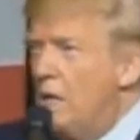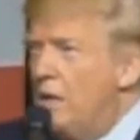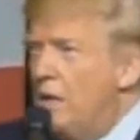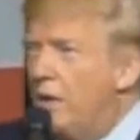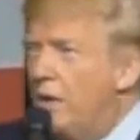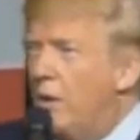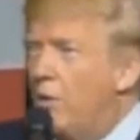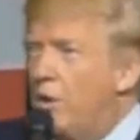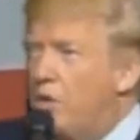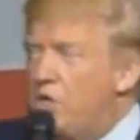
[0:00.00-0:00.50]

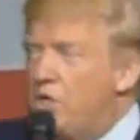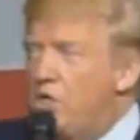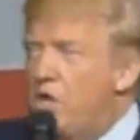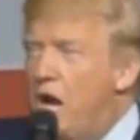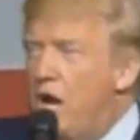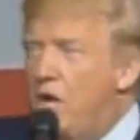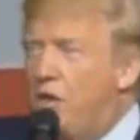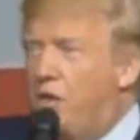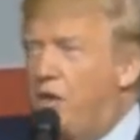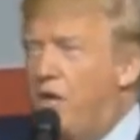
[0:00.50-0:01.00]
There is
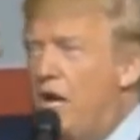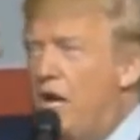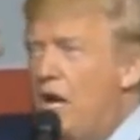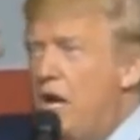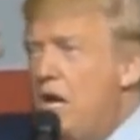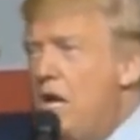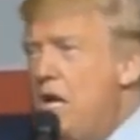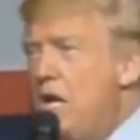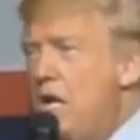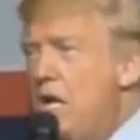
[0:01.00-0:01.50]

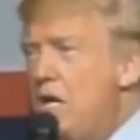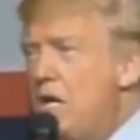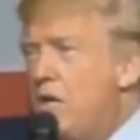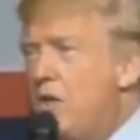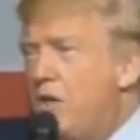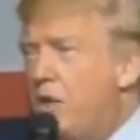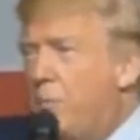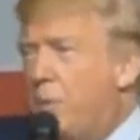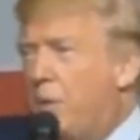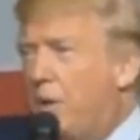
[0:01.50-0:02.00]
nothing
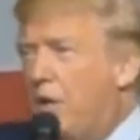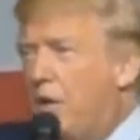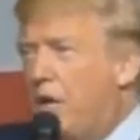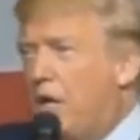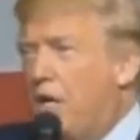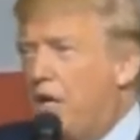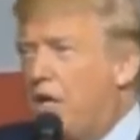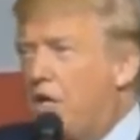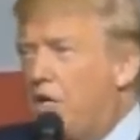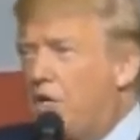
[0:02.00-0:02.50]
the
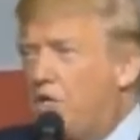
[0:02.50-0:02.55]
political